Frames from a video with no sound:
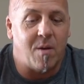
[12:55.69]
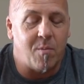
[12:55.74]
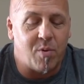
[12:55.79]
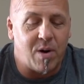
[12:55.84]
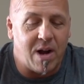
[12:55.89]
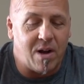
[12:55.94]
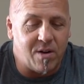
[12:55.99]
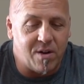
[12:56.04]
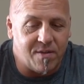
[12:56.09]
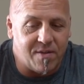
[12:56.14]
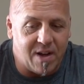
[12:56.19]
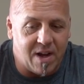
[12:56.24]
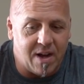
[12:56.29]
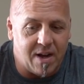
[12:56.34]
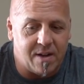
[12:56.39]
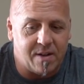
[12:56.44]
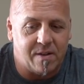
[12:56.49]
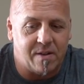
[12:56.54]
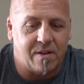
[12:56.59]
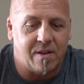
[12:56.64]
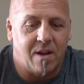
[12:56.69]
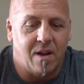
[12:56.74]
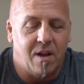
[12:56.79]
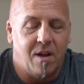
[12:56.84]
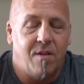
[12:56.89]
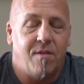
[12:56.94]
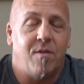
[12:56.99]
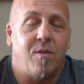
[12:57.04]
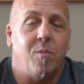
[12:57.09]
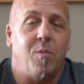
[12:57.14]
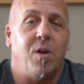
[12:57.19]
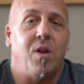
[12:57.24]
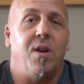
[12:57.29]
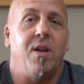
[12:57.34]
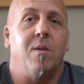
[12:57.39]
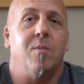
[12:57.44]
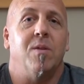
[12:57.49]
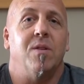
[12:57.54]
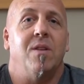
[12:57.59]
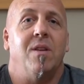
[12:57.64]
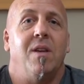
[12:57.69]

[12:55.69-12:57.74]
I'm proud of us for being able